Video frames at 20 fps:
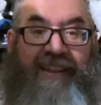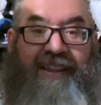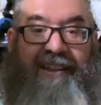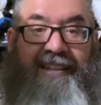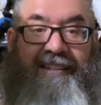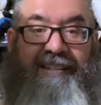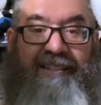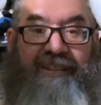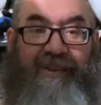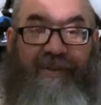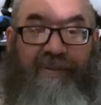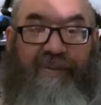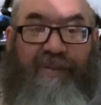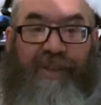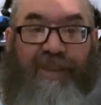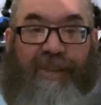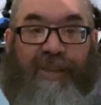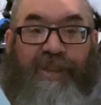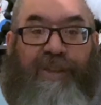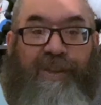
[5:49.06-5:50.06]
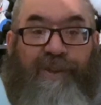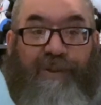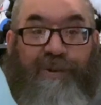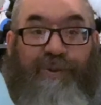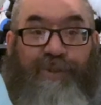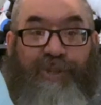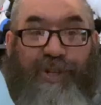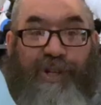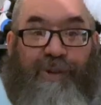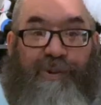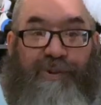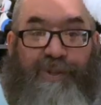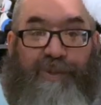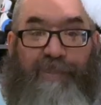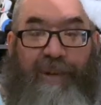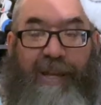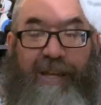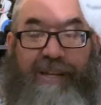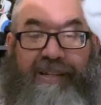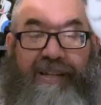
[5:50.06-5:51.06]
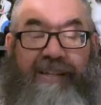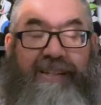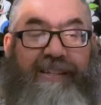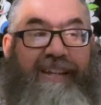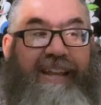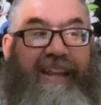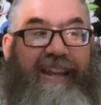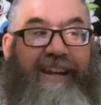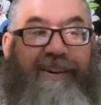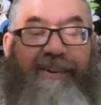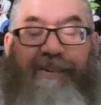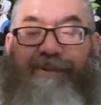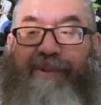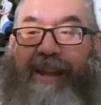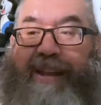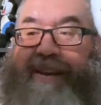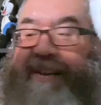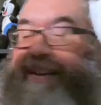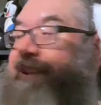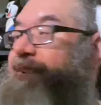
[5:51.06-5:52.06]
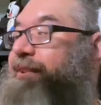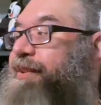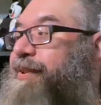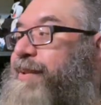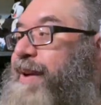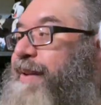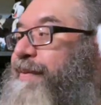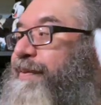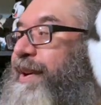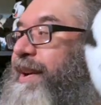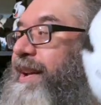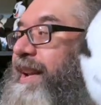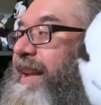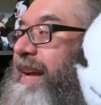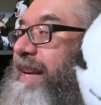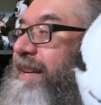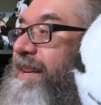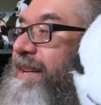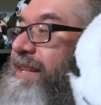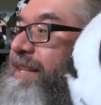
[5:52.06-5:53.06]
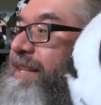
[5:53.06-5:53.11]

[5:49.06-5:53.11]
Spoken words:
So huge plushes and great for collectors.